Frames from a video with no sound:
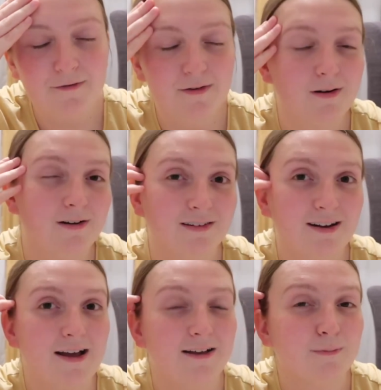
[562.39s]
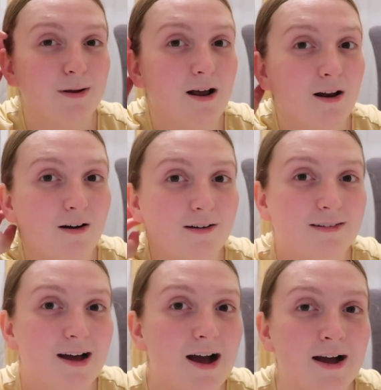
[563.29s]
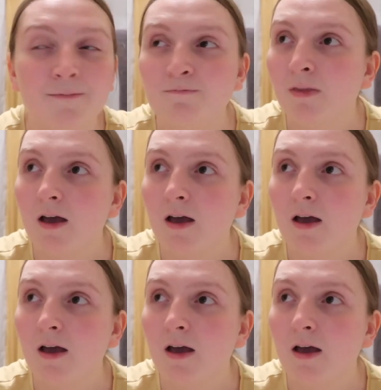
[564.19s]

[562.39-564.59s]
I feel like today has been a long day.